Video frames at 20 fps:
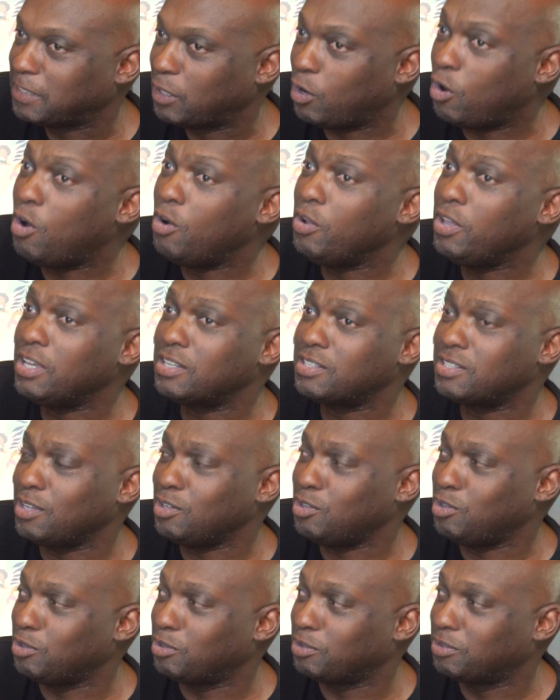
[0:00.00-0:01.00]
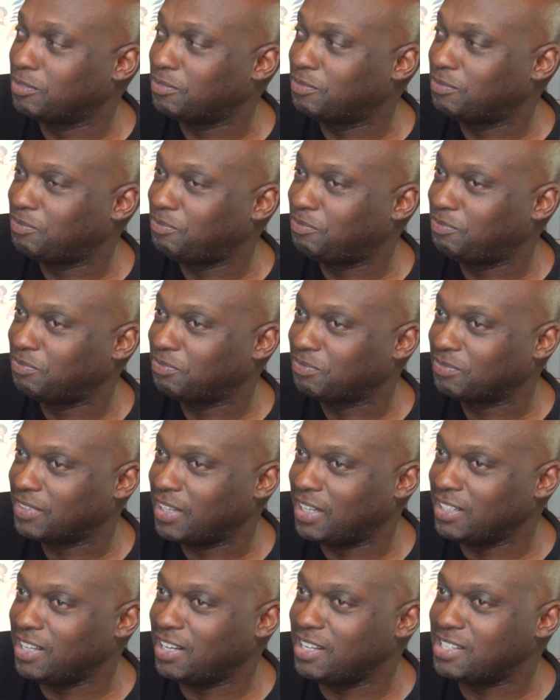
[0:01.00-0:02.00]
Oh, yes, thank you.
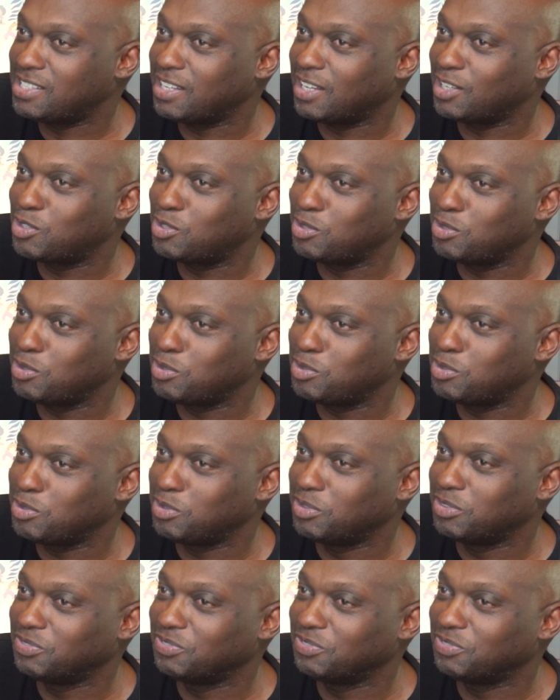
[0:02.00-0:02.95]
I nearly said to you too.